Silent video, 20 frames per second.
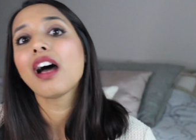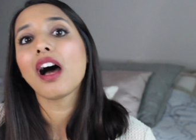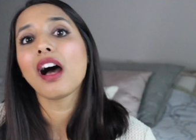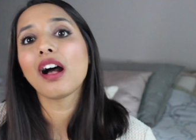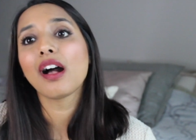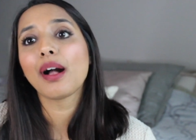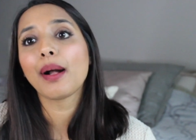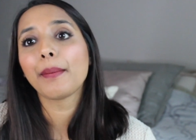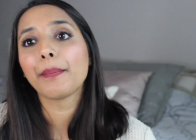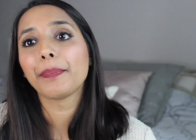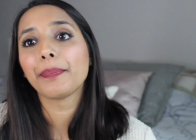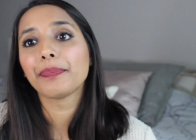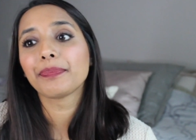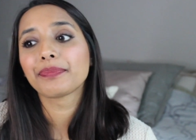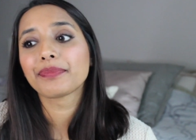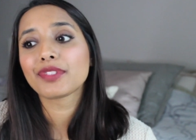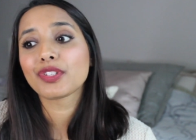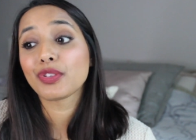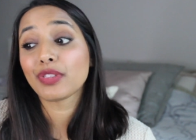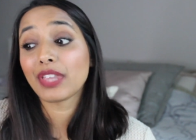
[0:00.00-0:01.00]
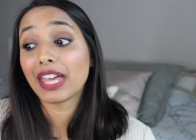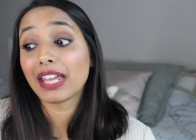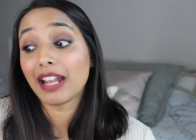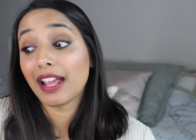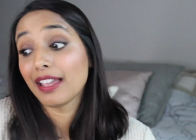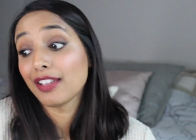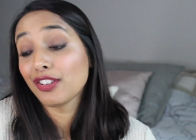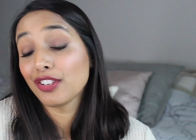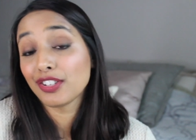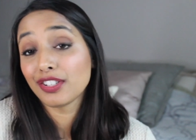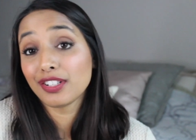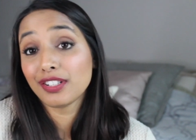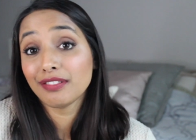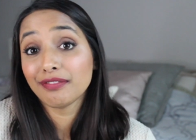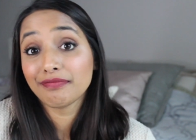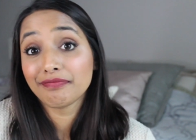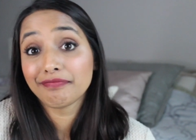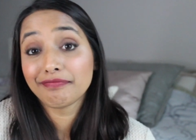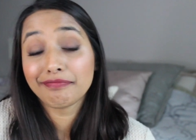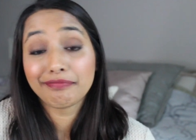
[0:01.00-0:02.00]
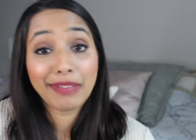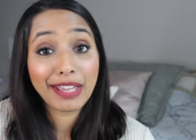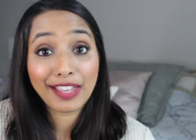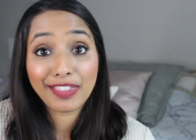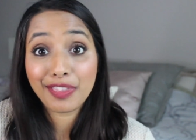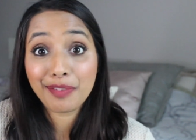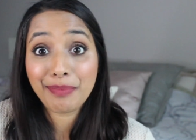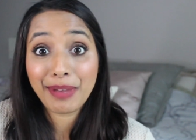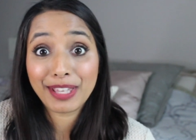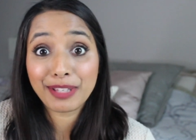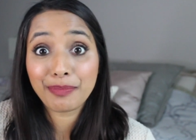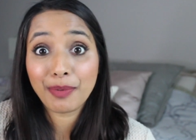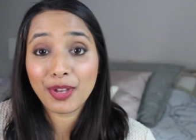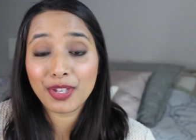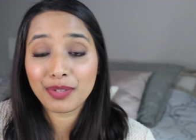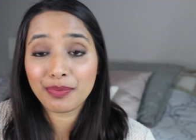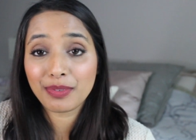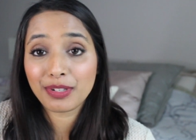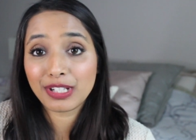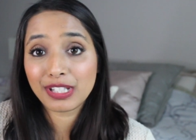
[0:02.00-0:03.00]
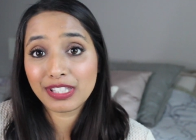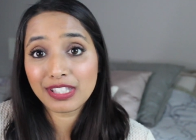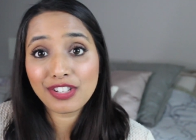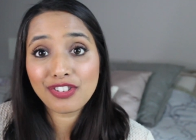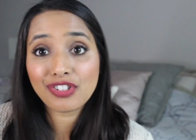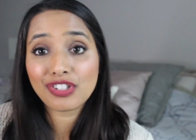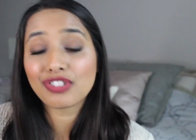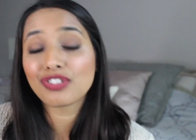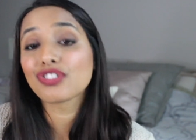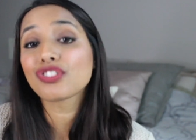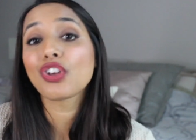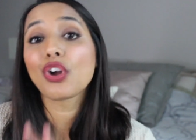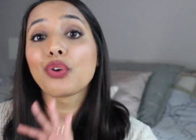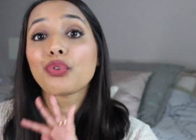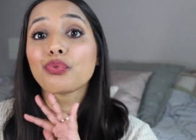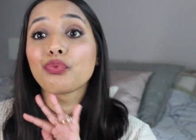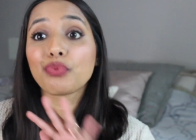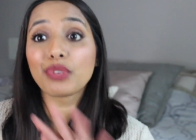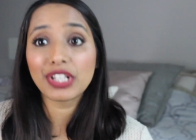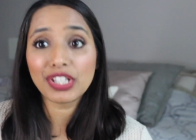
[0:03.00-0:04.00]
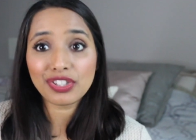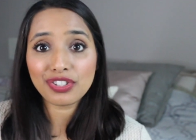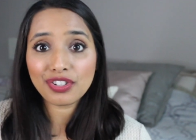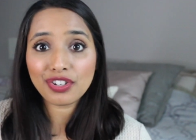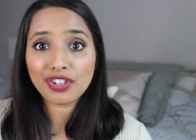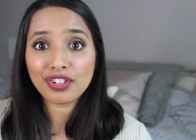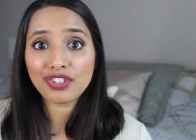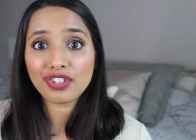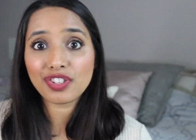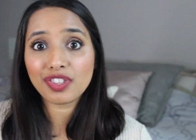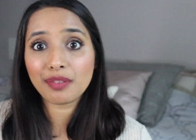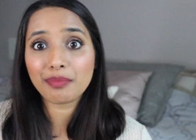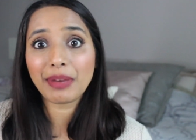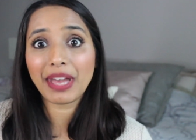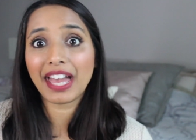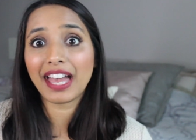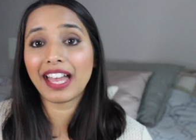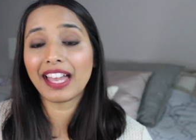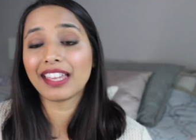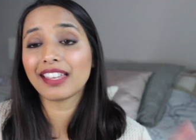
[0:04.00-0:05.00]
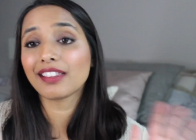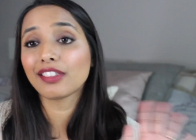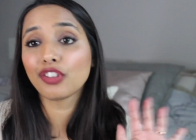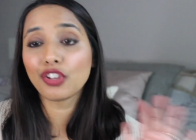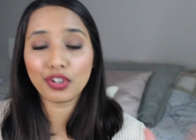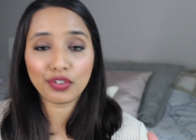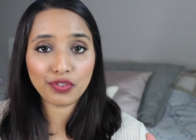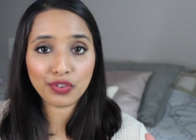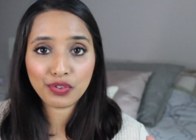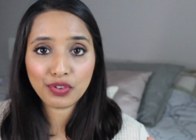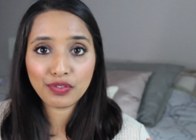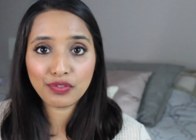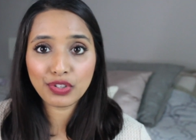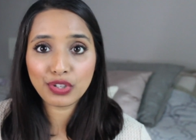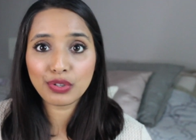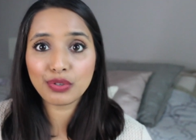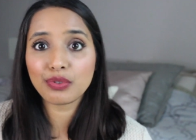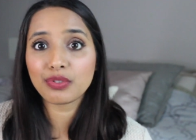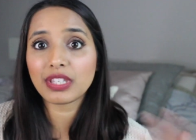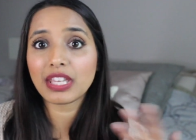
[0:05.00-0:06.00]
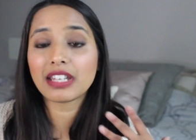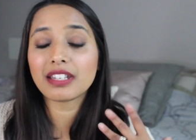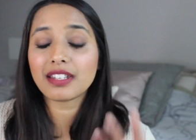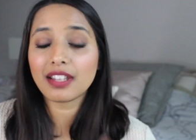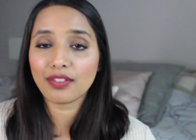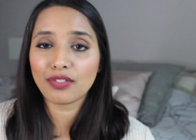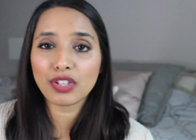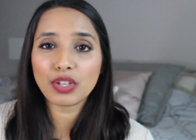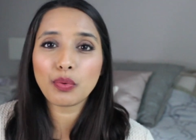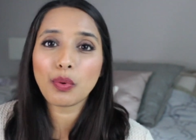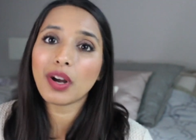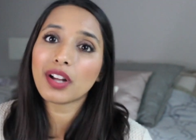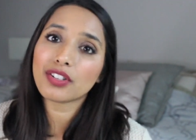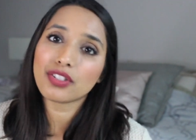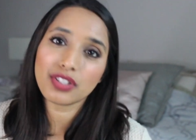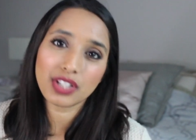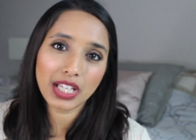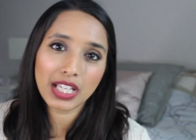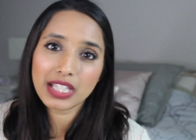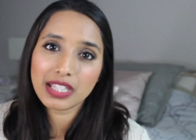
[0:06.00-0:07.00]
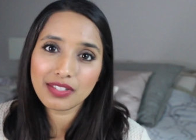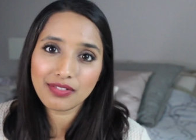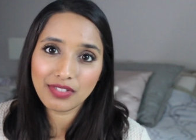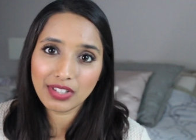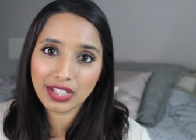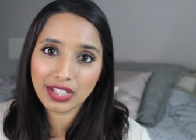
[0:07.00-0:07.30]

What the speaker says: so that I could make the best possible decision. So research the bag, look for reviews, and definitely watch tons of